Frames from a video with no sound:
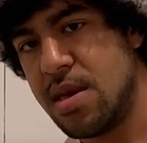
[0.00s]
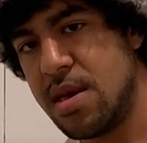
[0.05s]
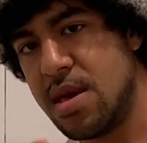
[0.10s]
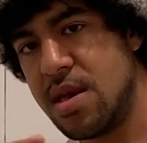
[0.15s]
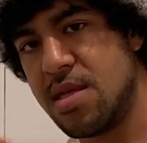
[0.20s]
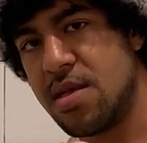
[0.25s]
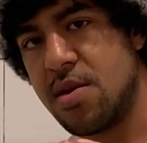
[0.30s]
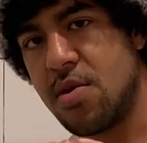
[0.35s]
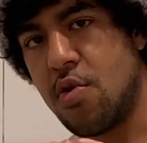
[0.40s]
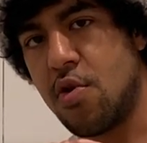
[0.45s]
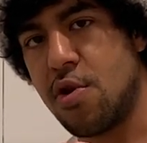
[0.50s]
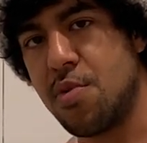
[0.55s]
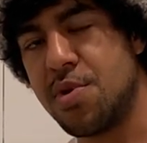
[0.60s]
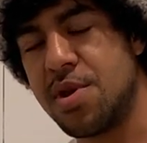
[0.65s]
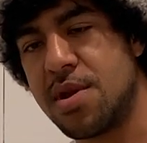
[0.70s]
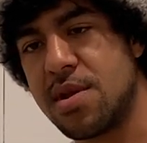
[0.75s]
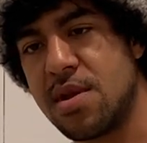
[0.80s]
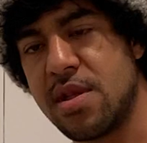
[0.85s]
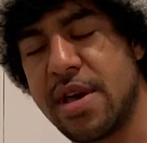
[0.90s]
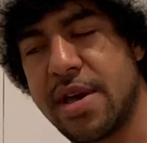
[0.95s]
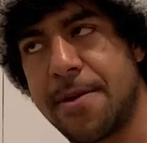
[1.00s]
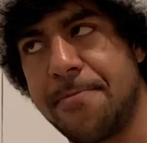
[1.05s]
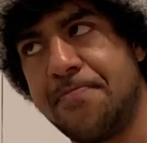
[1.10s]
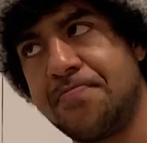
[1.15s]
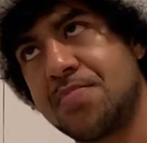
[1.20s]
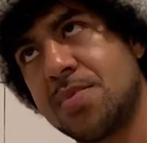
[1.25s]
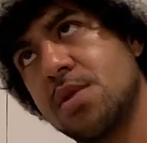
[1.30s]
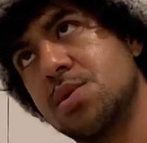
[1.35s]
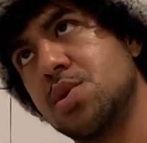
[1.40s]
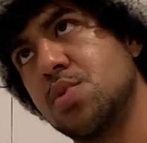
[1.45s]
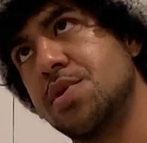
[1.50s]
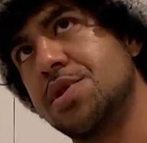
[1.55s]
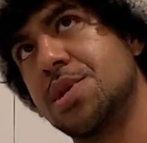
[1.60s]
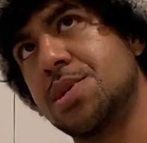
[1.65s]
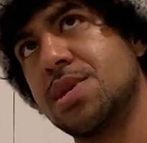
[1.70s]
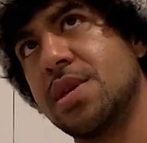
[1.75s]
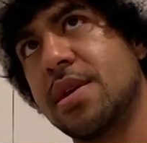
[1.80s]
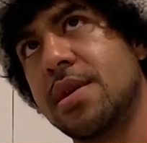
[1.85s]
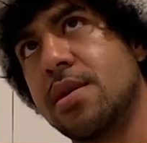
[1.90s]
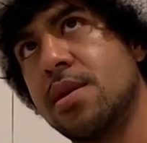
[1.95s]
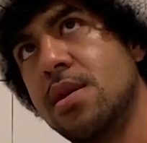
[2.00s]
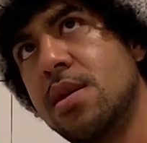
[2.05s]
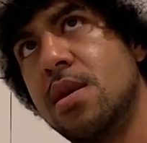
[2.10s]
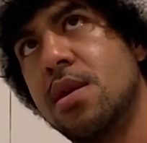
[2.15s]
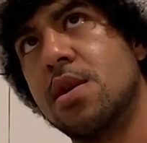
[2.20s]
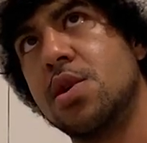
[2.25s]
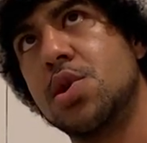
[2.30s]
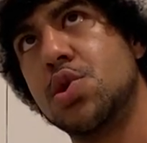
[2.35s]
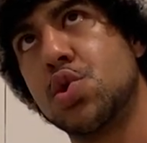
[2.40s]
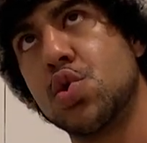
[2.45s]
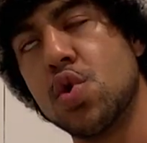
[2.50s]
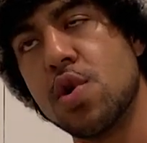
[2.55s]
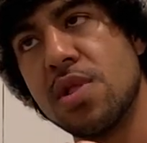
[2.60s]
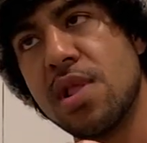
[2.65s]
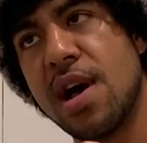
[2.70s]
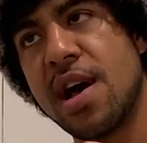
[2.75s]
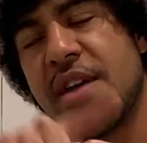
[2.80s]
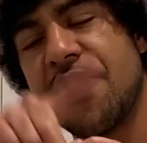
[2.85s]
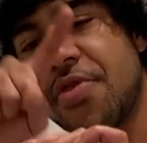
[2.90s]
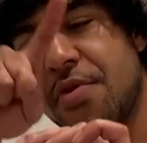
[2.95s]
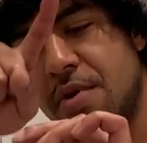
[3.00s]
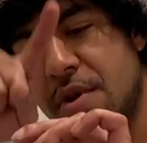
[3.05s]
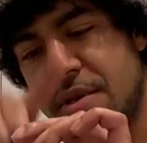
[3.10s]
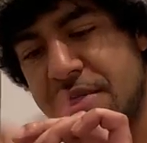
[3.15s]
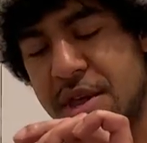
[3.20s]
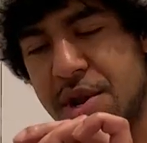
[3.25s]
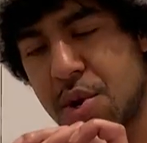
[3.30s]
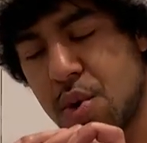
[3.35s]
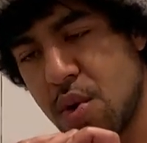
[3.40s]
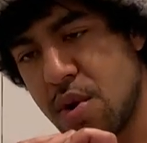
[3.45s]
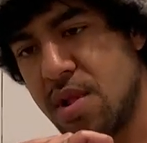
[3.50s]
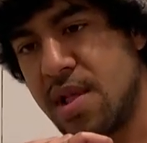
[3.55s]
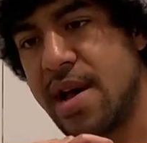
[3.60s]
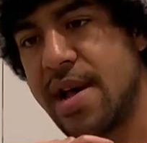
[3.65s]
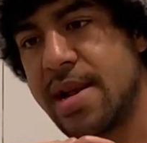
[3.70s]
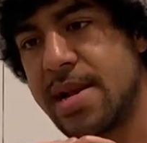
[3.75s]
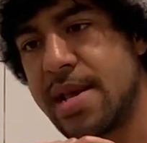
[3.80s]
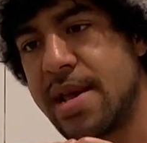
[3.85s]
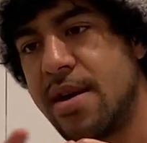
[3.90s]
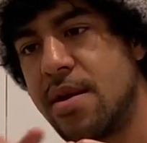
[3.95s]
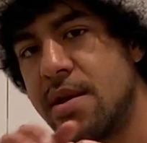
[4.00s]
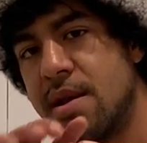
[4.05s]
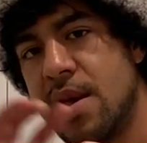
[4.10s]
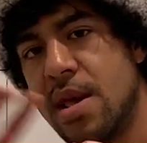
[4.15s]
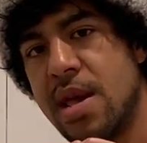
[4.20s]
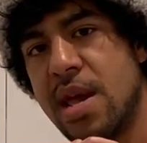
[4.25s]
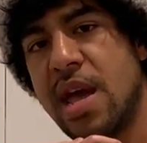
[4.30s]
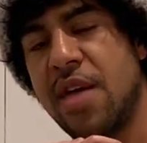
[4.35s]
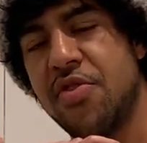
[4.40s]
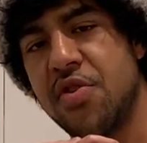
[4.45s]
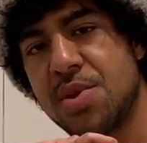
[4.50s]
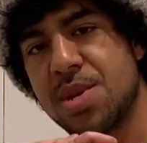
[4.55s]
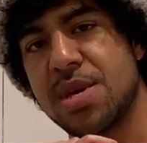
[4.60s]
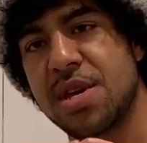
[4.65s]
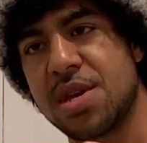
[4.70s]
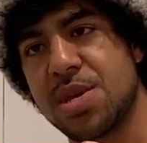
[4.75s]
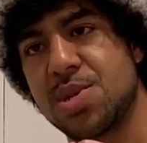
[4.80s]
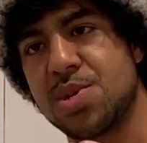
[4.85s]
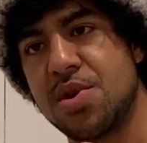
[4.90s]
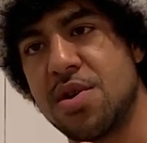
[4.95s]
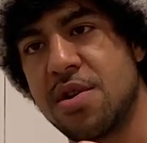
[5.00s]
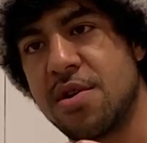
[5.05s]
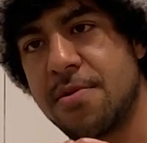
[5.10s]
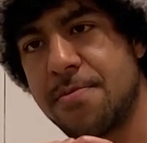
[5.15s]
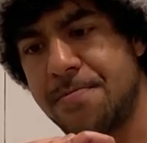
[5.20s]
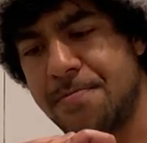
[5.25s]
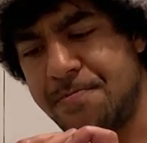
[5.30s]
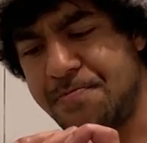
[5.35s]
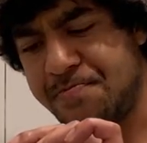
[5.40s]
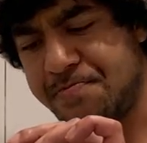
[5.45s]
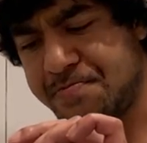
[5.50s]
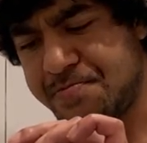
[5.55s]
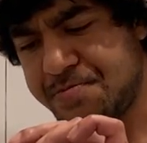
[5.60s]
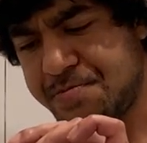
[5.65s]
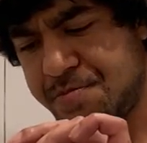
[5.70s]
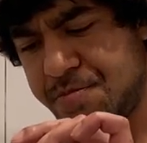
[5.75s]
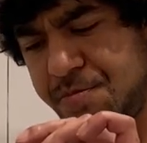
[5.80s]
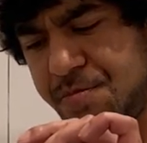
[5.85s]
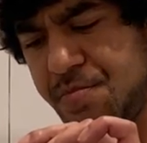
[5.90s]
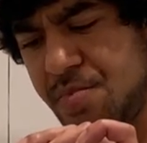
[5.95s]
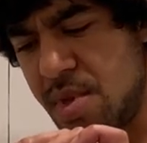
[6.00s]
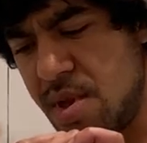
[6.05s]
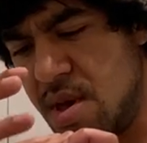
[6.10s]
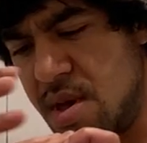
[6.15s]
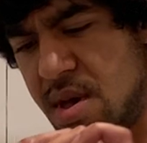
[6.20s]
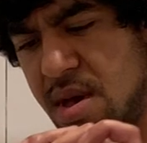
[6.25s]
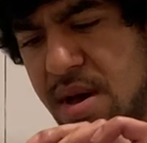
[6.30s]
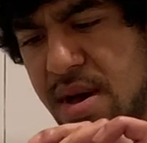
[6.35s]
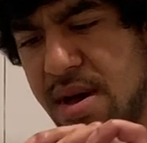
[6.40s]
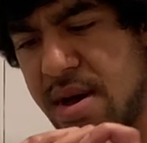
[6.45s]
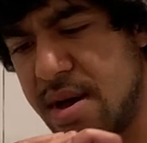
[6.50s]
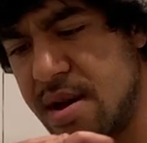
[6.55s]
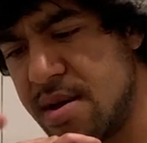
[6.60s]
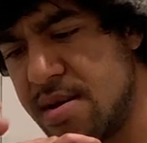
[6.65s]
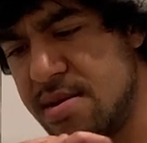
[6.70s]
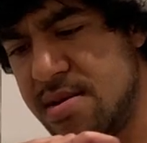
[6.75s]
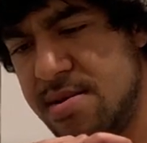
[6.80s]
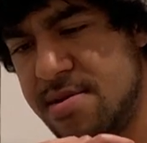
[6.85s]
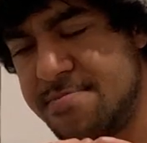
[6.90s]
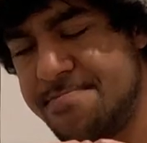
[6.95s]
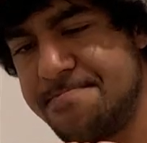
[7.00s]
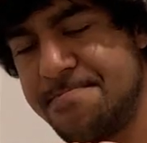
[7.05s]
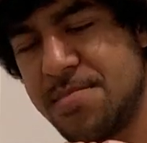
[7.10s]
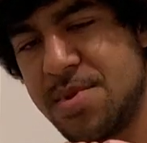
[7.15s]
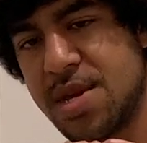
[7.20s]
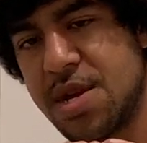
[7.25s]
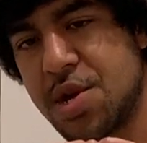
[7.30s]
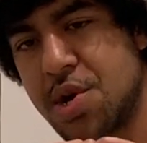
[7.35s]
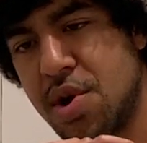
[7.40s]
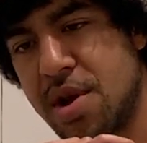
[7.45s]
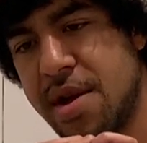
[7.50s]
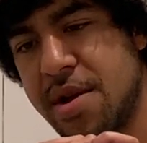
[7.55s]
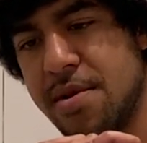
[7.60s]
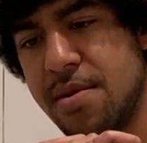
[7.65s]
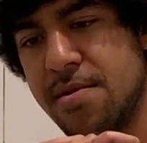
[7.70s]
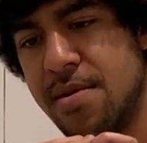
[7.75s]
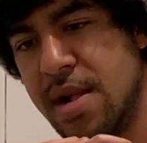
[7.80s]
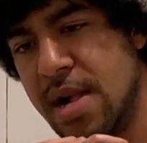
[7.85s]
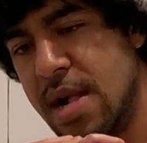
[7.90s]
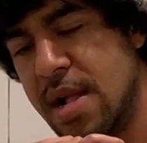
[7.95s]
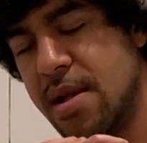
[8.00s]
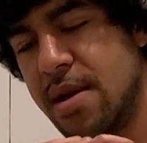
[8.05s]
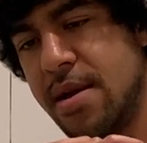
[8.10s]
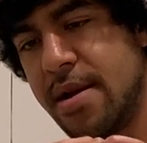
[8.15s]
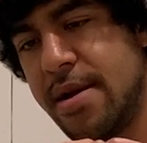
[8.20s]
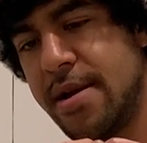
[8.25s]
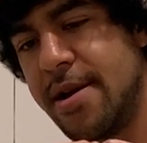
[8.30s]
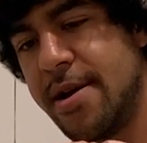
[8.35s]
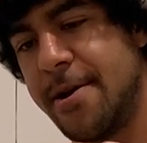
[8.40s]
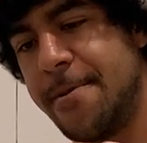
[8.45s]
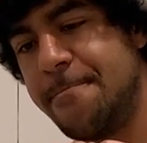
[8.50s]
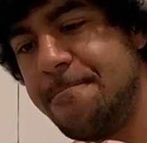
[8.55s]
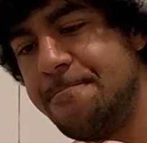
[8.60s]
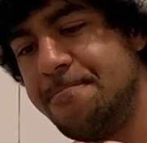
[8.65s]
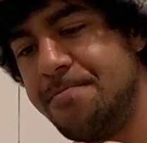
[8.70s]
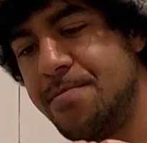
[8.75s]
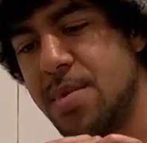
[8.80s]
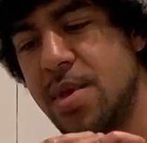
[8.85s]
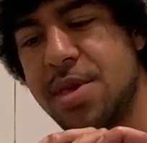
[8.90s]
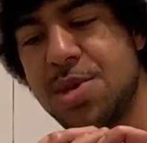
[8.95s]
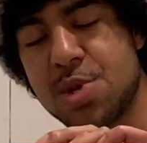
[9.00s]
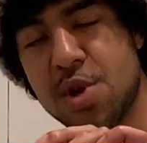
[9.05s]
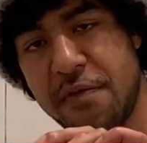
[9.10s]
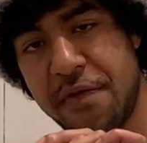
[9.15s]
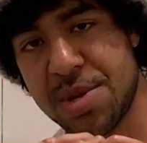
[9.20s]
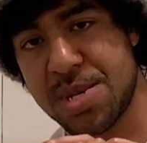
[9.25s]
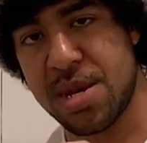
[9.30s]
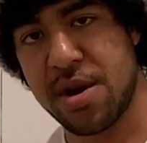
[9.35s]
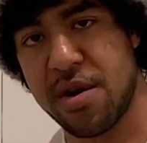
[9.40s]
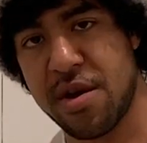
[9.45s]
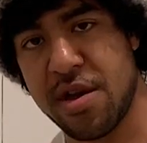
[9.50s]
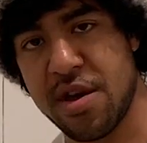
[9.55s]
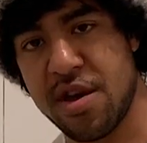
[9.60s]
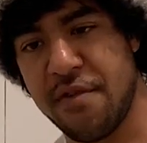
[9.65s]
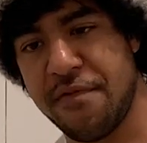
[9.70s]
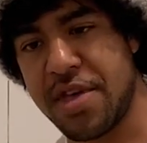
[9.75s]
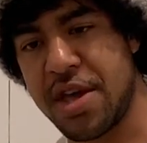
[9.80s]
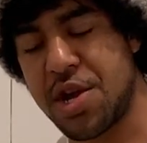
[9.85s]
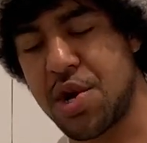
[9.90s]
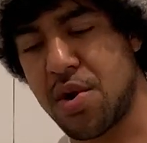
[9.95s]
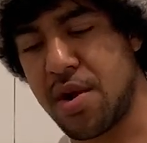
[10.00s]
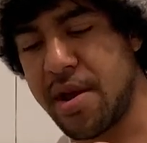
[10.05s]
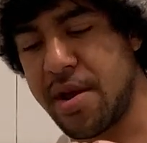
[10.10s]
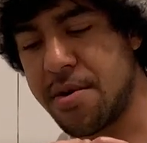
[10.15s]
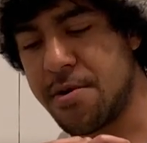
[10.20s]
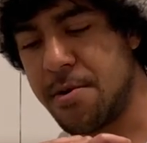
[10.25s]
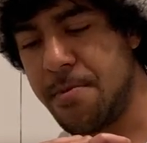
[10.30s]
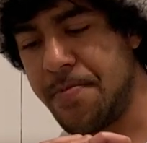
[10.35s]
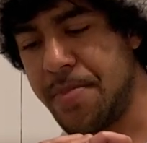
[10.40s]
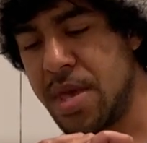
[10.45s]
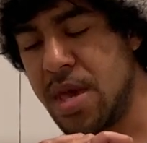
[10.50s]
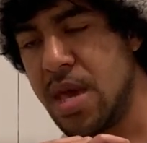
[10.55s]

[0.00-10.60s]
the orbit, like, so we just like drew a line through it and then drew a line down, and there's like a certain, it's like a triangle, surface area of that triangle,